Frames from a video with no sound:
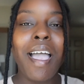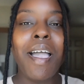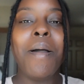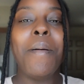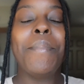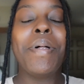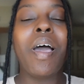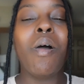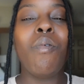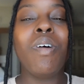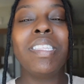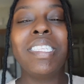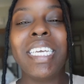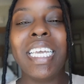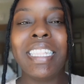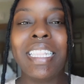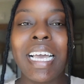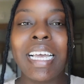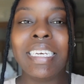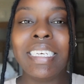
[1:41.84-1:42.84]
But I want to
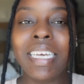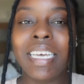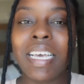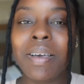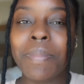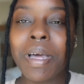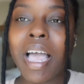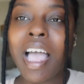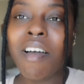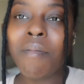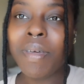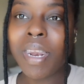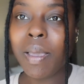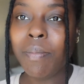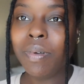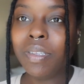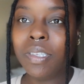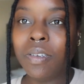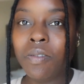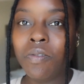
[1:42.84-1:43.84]
get that done, but I haven't been
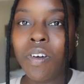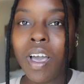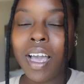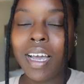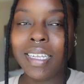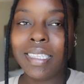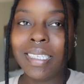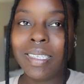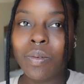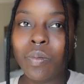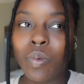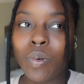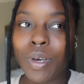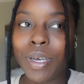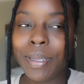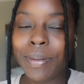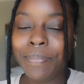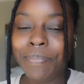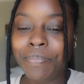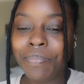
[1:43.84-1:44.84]
able to find
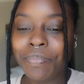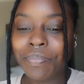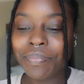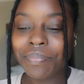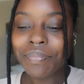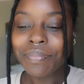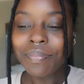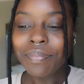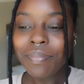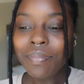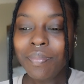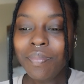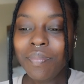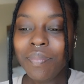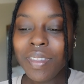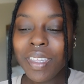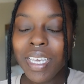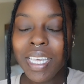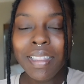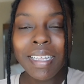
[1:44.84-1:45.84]
someone
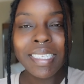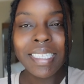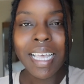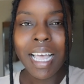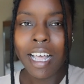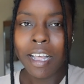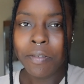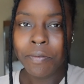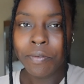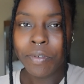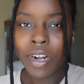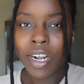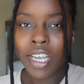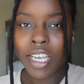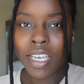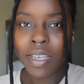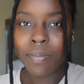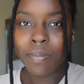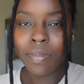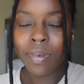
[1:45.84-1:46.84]
in the time
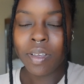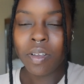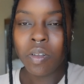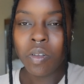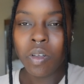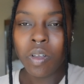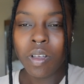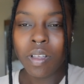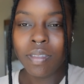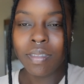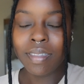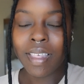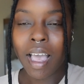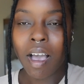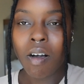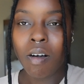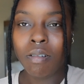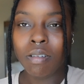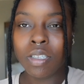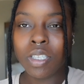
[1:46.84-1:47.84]
frame
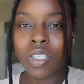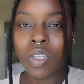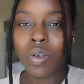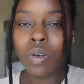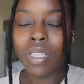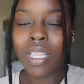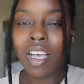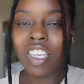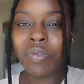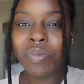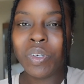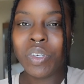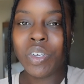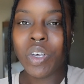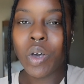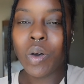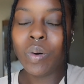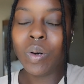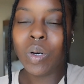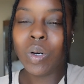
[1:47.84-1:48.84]
that also allows me to
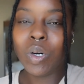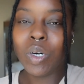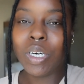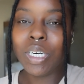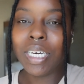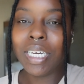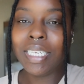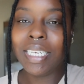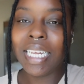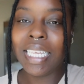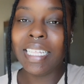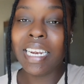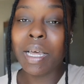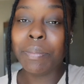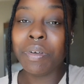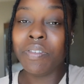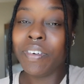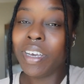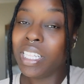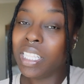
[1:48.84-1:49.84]
go on a day that
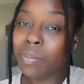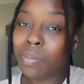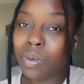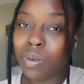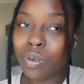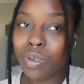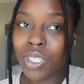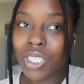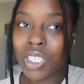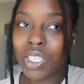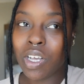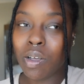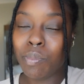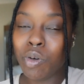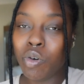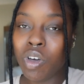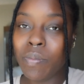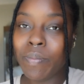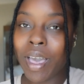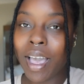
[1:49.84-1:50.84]
I'm available. So I'm
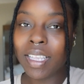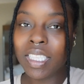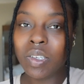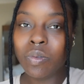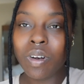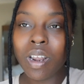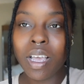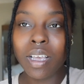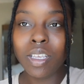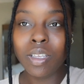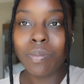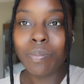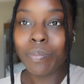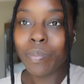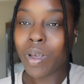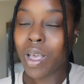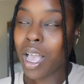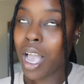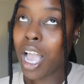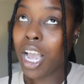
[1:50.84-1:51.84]
going back to what I
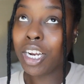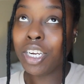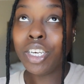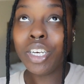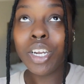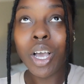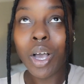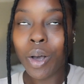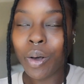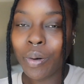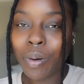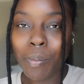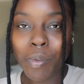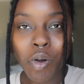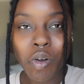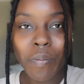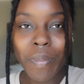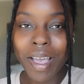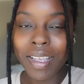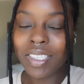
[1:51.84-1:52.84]
know. I'm
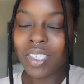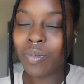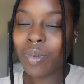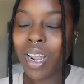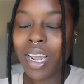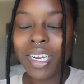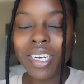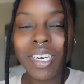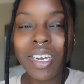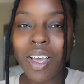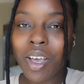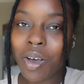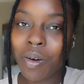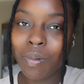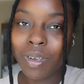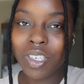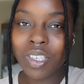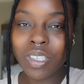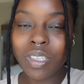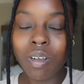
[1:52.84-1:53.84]
going back to what I know,
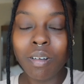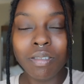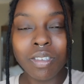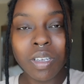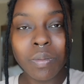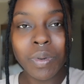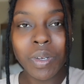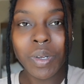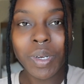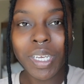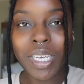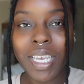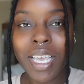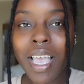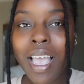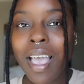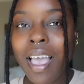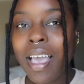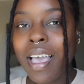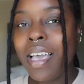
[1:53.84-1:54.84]
which is Ulta Beauty,
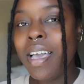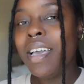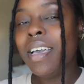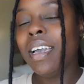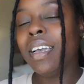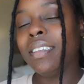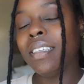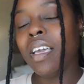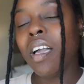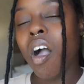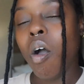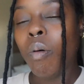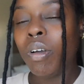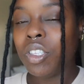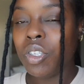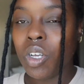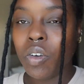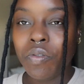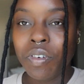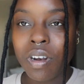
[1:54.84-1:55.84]
because they
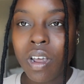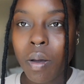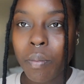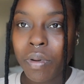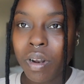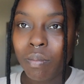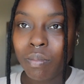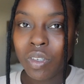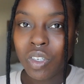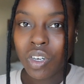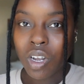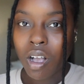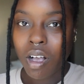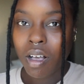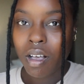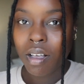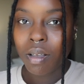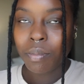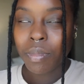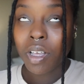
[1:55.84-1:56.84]
always do a phenomenal
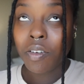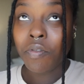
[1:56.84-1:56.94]
job.